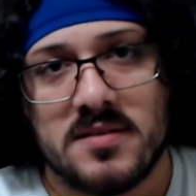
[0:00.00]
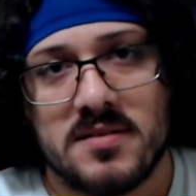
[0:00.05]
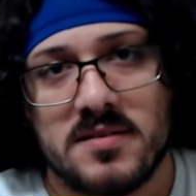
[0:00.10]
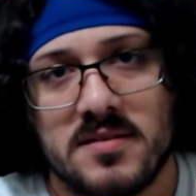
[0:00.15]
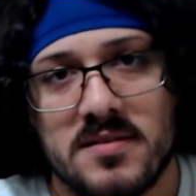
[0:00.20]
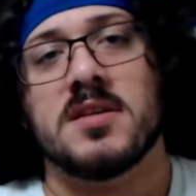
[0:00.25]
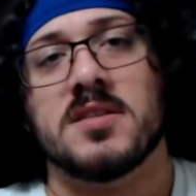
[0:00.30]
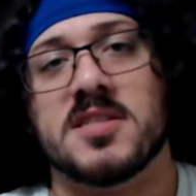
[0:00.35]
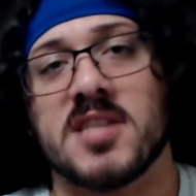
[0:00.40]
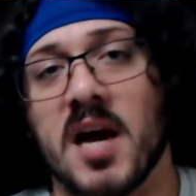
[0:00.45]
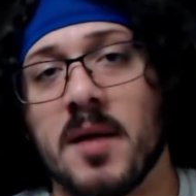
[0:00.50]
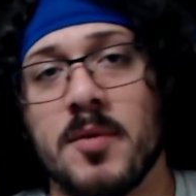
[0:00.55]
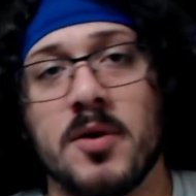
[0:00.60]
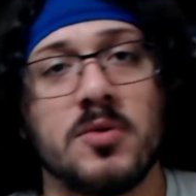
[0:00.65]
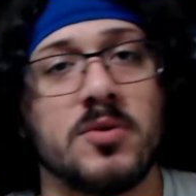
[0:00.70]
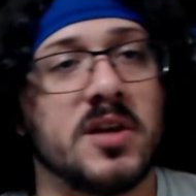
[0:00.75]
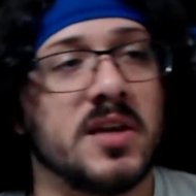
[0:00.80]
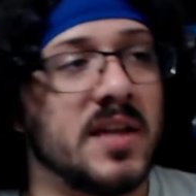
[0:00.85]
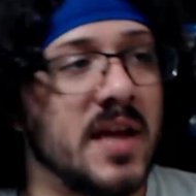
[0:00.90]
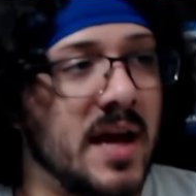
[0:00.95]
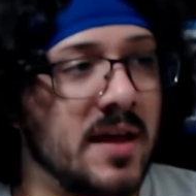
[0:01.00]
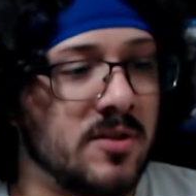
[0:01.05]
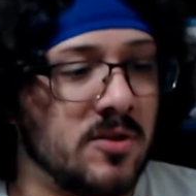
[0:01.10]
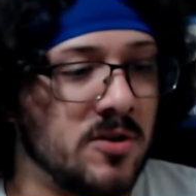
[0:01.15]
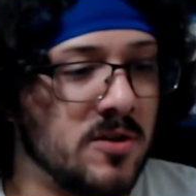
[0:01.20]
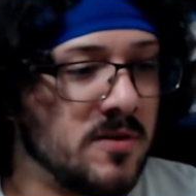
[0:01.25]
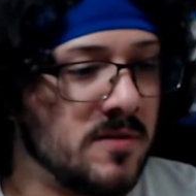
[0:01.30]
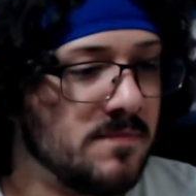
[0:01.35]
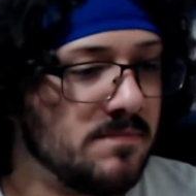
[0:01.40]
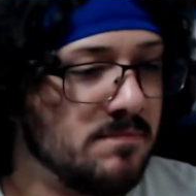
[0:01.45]
Sammo could
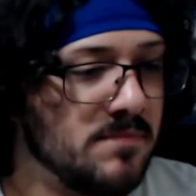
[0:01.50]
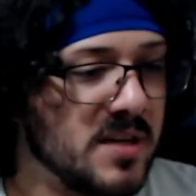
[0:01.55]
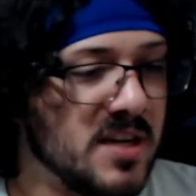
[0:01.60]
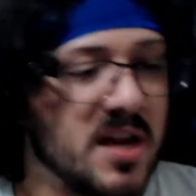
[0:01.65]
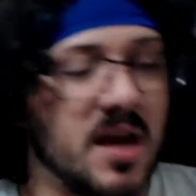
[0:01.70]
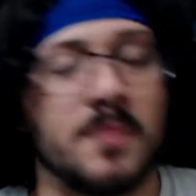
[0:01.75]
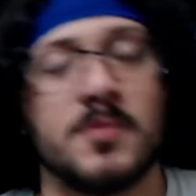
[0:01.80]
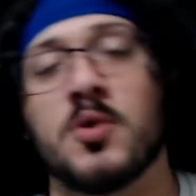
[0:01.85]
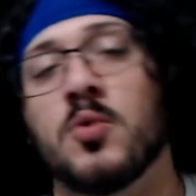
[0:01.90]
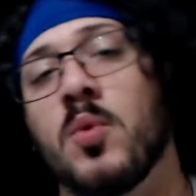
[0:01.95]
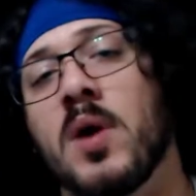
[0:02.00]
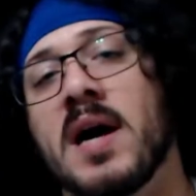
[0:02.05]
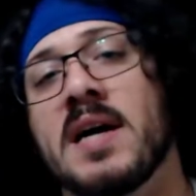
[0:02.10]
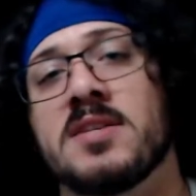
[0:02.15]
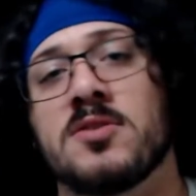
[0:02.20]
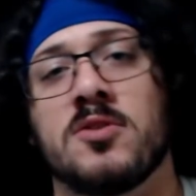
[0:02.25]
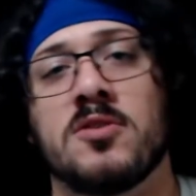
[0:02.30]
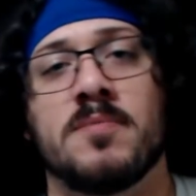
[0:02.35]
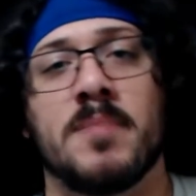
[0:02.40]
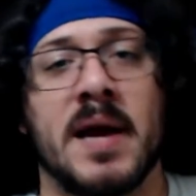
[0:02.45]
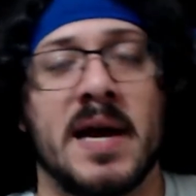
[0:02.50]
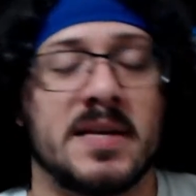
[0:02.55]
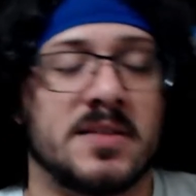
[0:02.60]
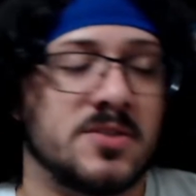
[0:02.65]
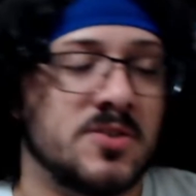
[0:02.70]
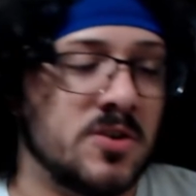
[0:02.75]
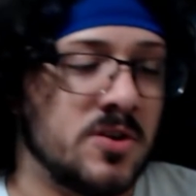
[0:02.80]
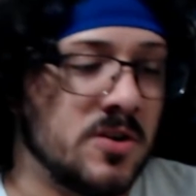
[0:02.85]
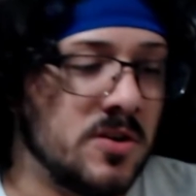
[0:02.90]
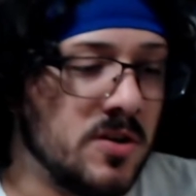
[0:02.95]
either become the wise old
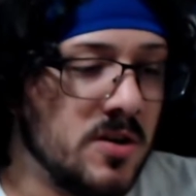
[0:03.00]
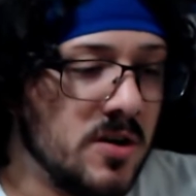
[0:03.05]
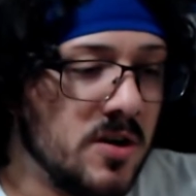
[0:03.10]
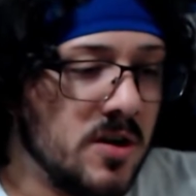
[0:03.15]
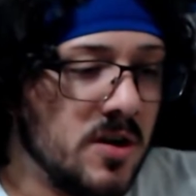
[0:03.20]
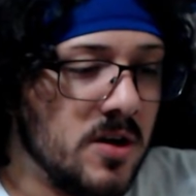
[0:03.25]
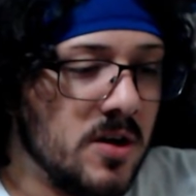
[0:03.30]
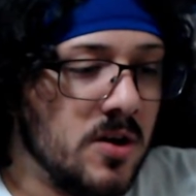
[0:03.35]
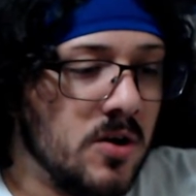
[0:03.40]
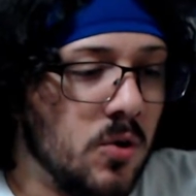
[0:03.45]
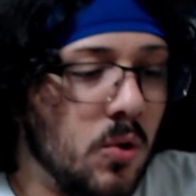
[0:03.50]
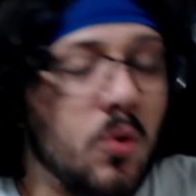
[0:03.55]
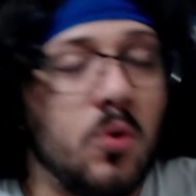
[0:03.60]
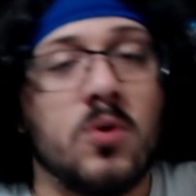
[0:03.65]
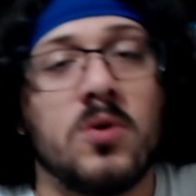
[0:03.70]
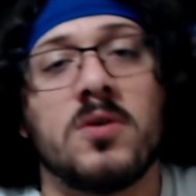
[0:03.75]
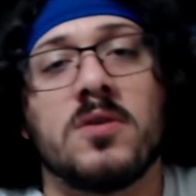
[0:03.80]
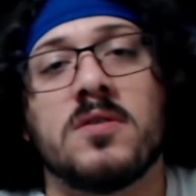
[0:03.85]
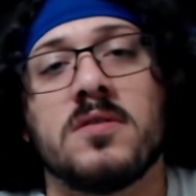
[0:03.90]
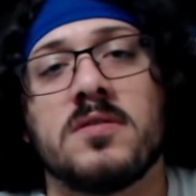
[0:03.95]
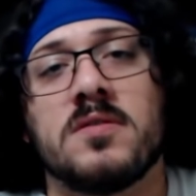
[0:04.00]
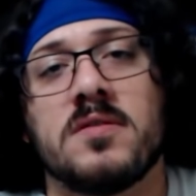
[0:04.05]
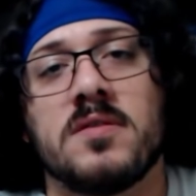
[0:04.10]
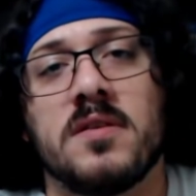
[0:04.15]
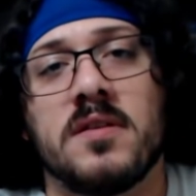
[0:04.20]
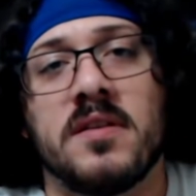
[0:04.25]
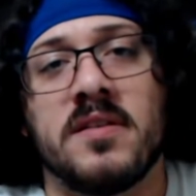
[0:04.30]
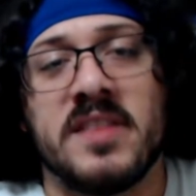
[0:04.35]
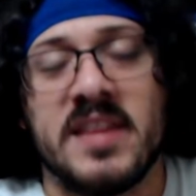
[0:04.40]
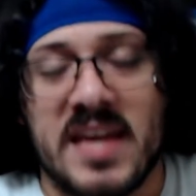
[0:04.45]
master or
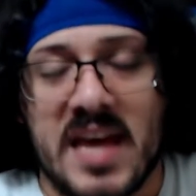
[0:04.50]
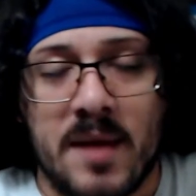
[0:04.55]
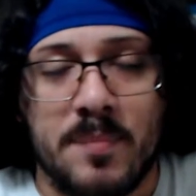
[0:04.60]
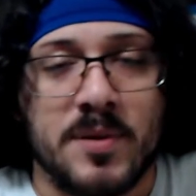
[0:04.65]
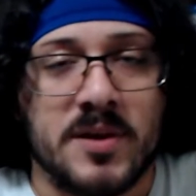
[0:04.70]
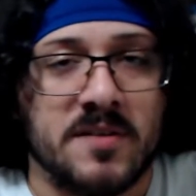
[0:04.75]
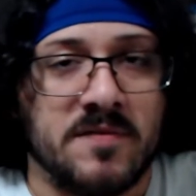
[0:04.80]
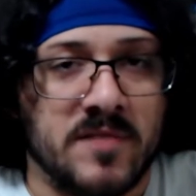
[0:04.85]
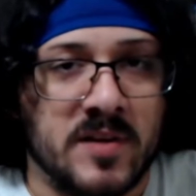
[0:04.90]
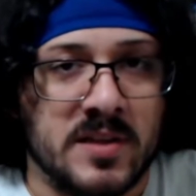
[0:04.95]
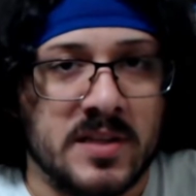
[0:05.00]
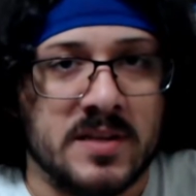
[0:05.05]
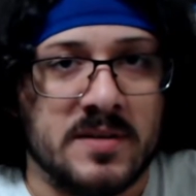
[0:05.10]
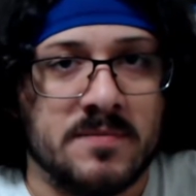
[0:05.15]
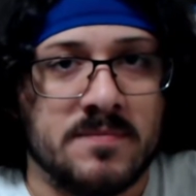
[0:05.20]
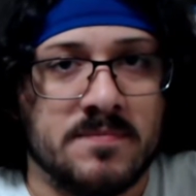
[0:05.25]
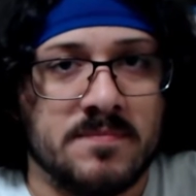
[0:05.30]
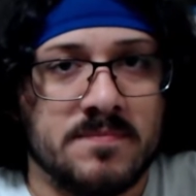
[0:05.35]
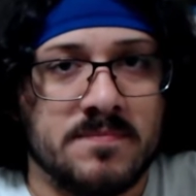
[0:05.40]
the epic villain.